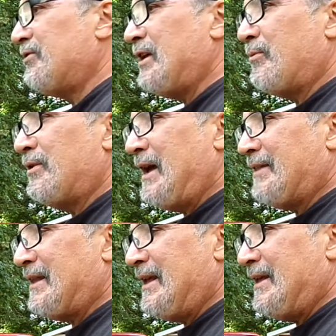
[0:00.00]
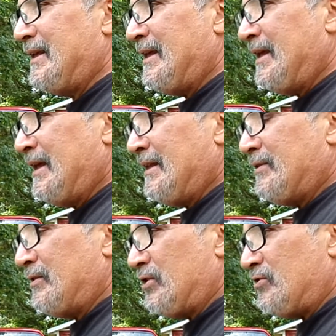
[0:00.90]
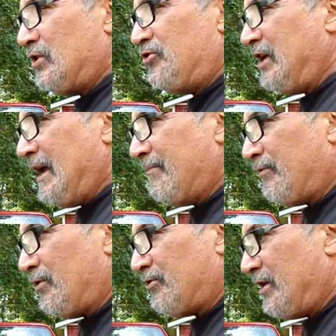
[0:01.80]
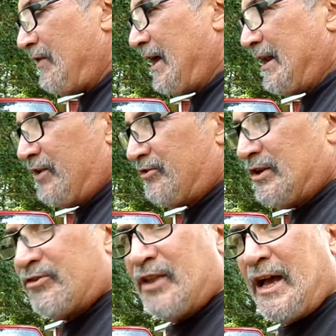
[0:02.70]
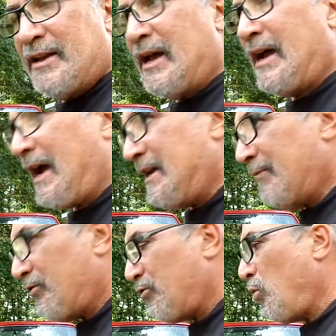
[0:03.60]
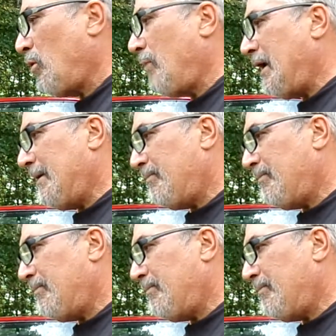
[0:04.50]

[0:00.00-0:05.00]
were not the GM version of that engine is not. I never swore by them.